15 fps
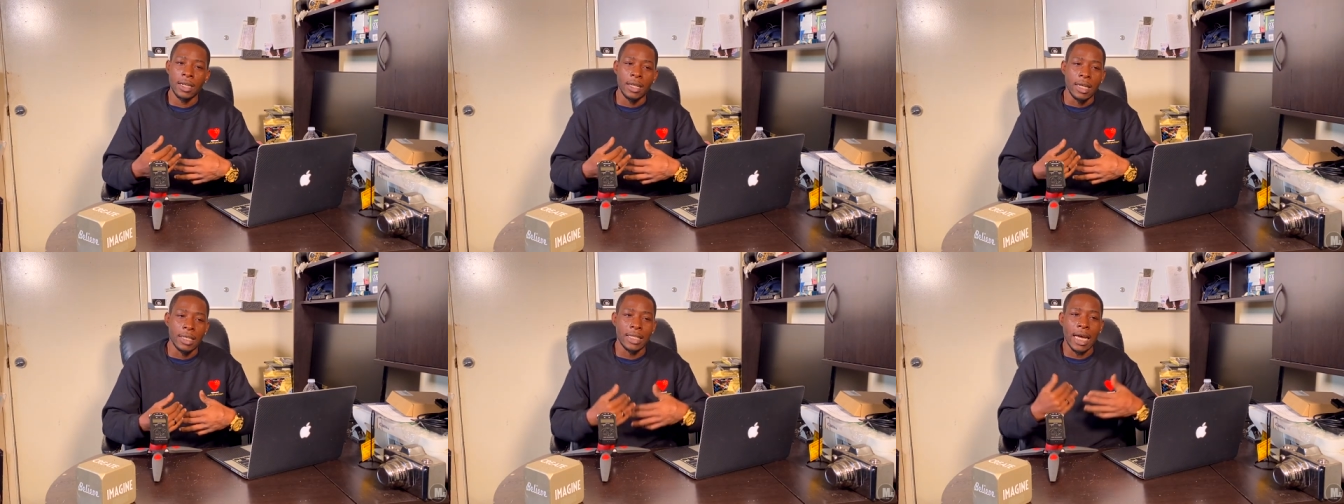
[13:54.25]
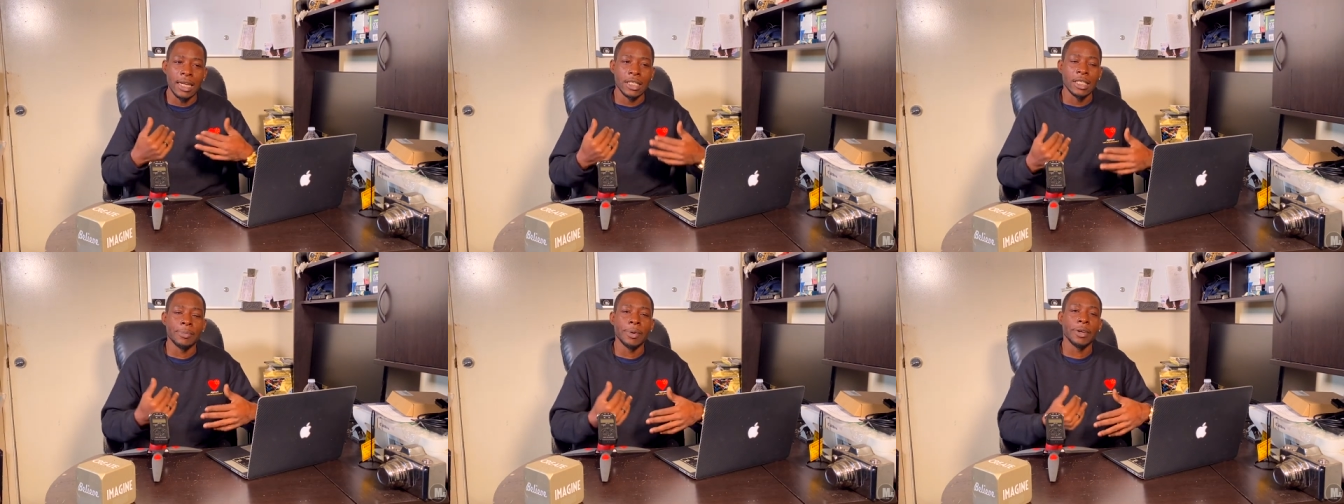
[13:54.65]
It's kind of
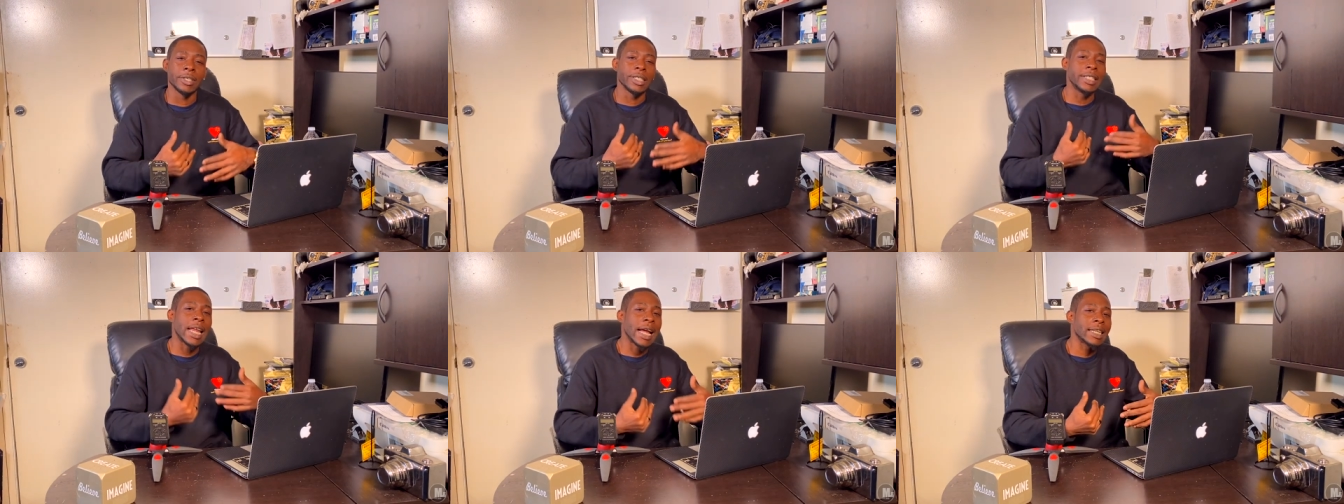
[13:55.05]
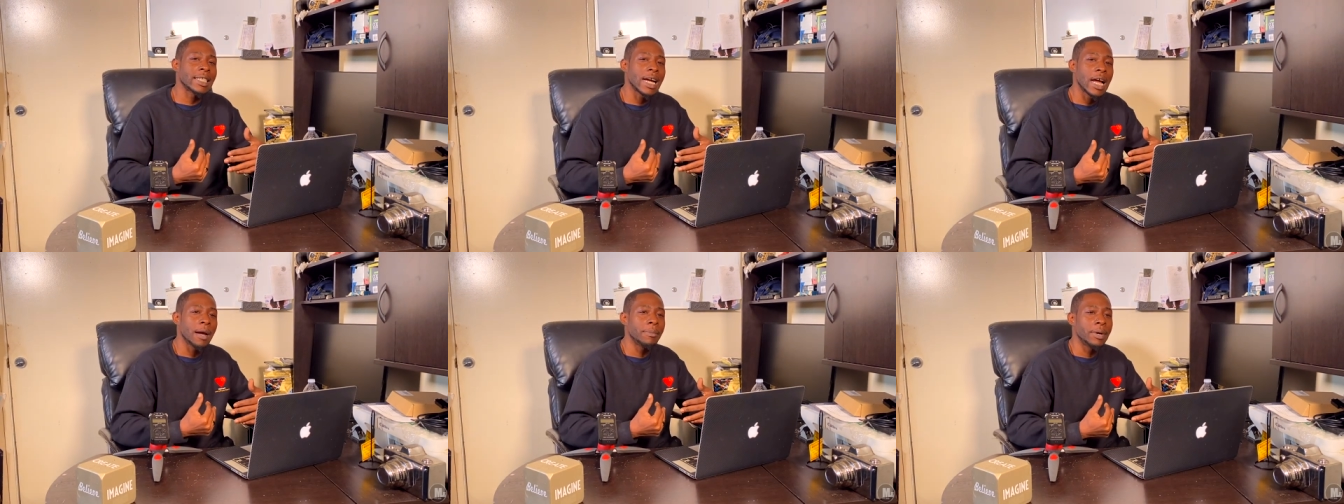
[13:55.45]
similar to snack
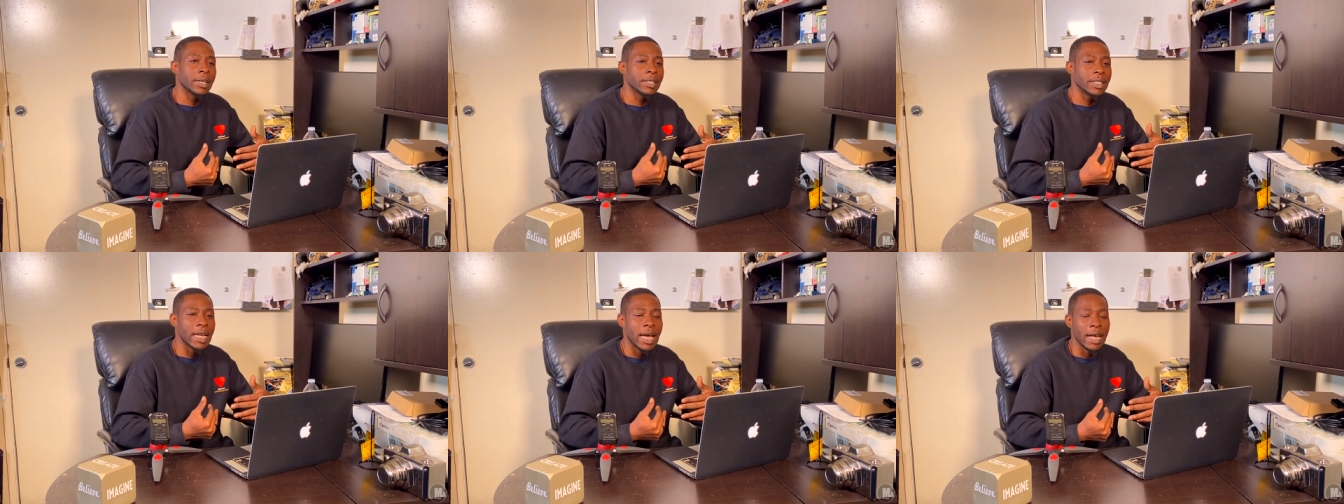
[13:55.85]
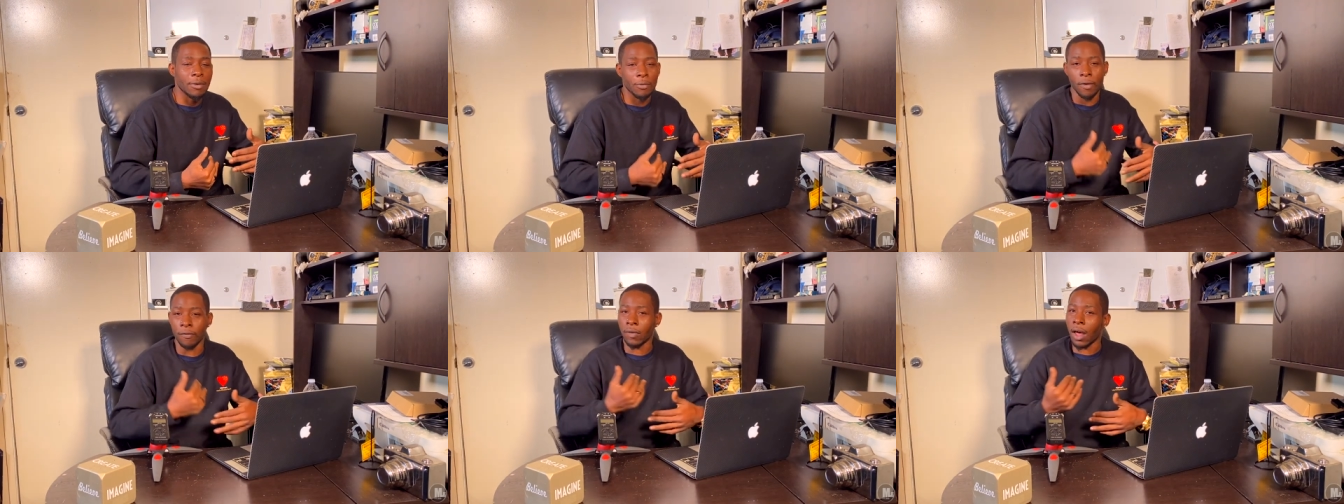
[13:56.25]
time, but instead
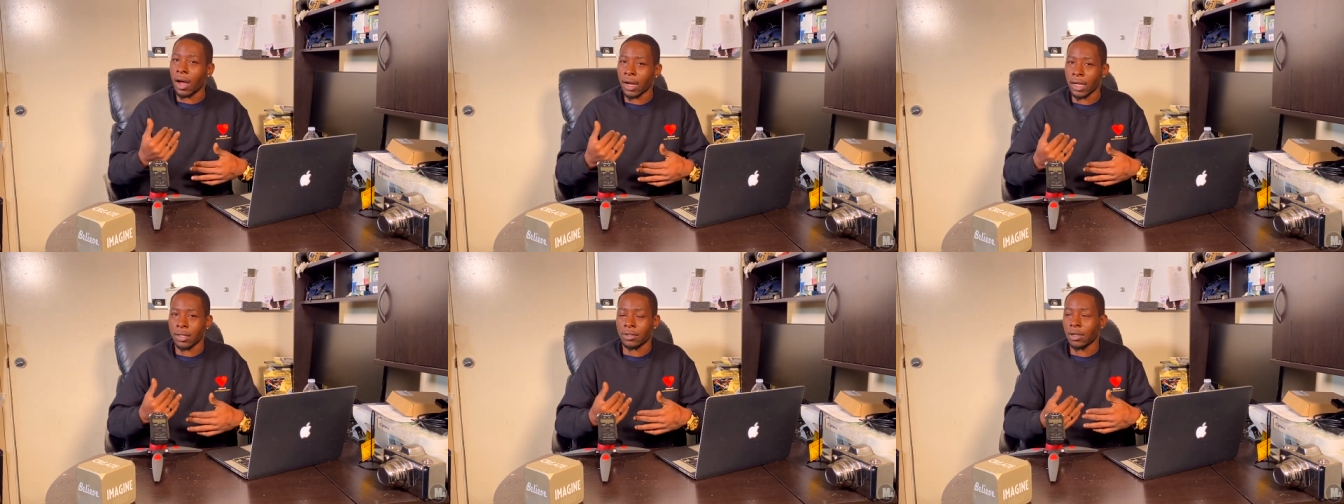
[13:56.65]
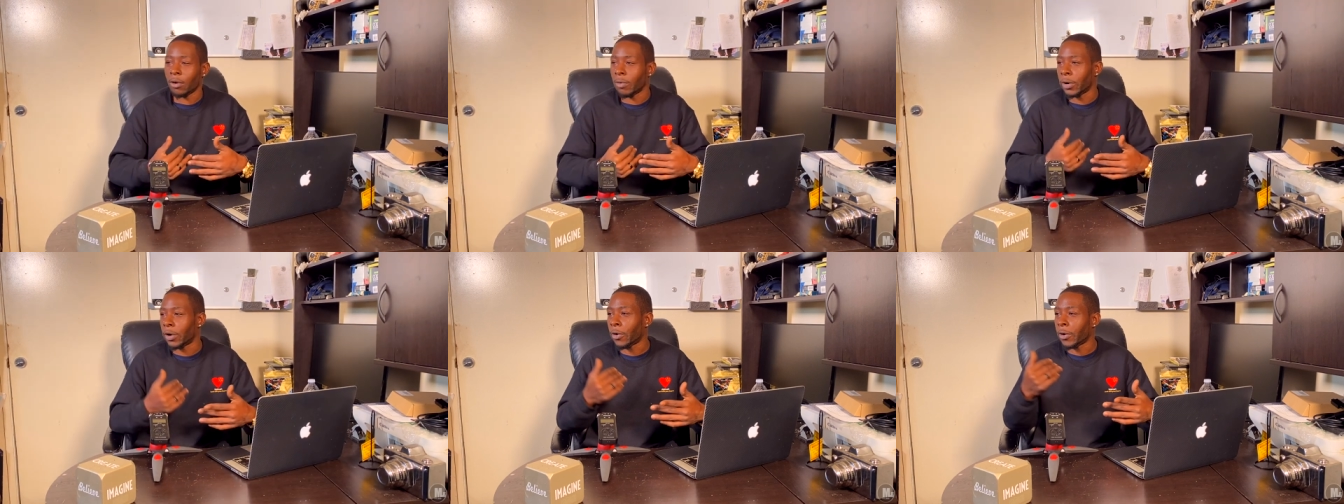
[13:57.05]
we're vlogging. So
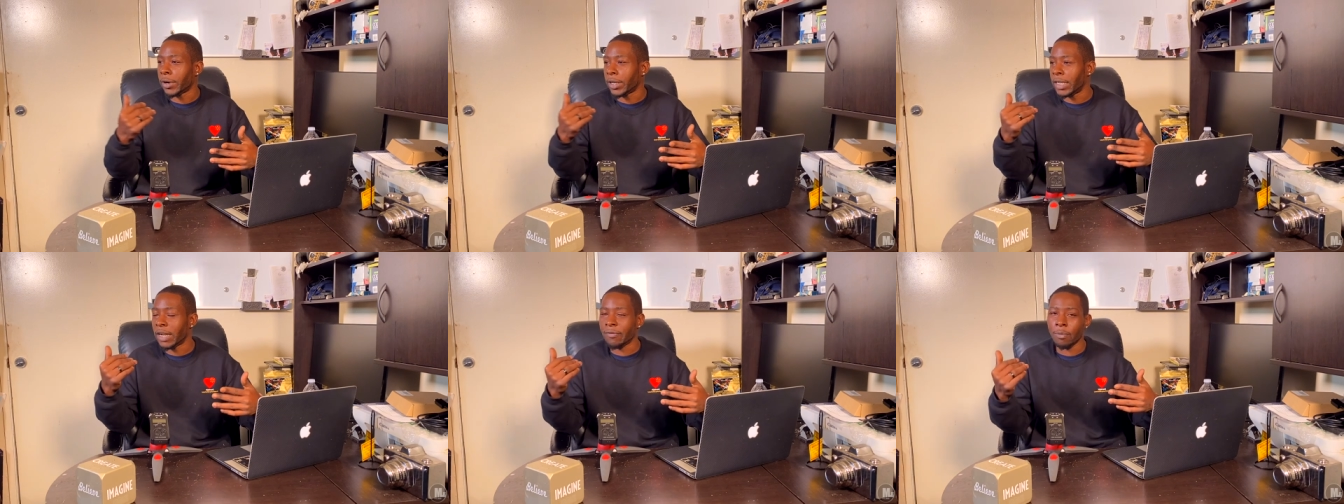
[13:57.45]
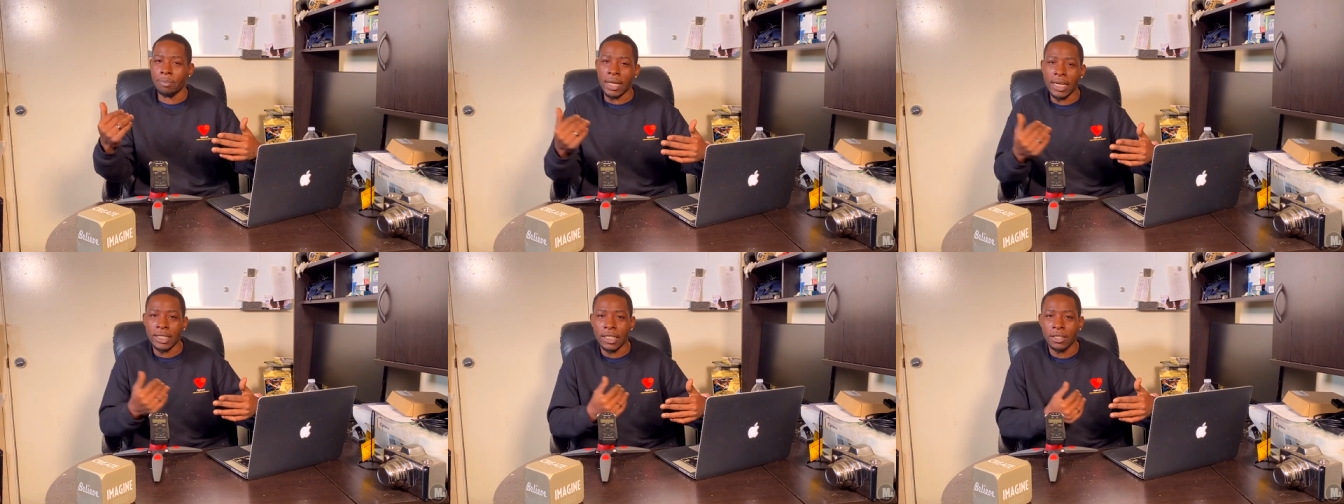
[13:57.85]
we're going to different
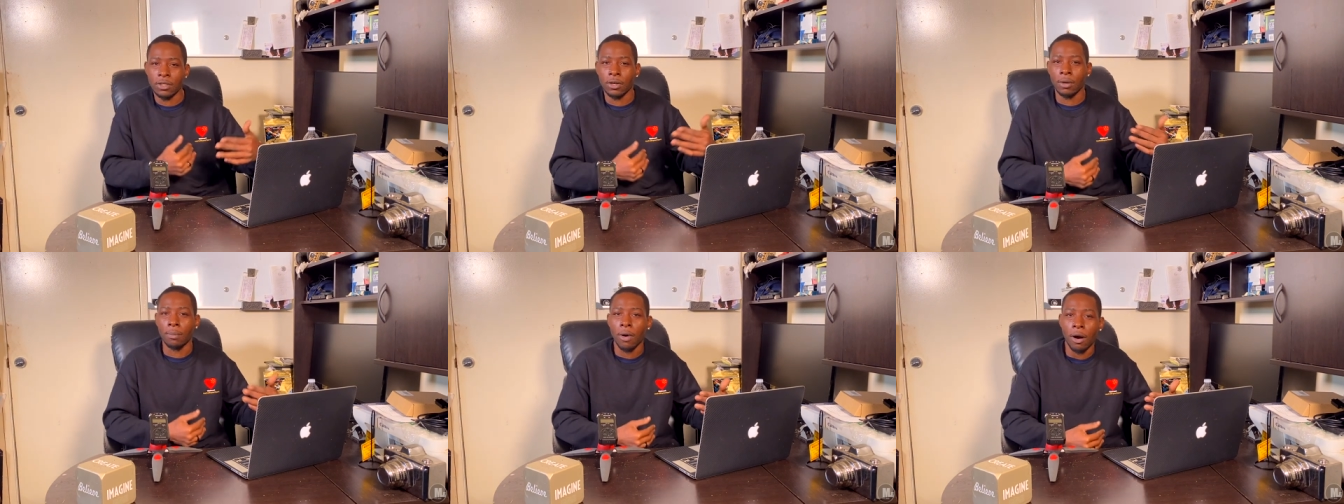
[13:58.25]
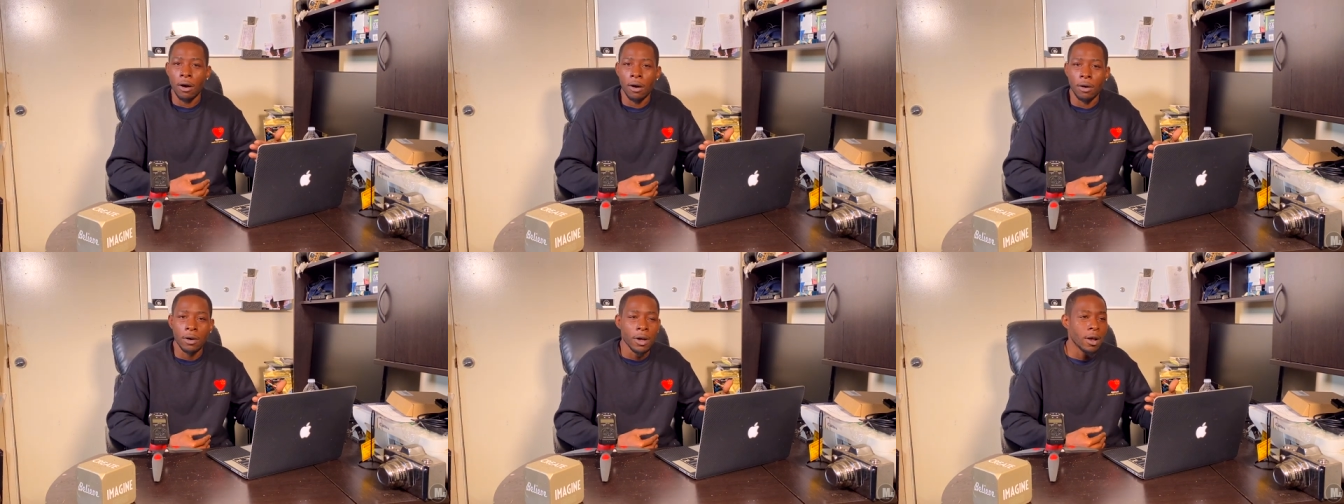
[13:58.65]
places to the mall,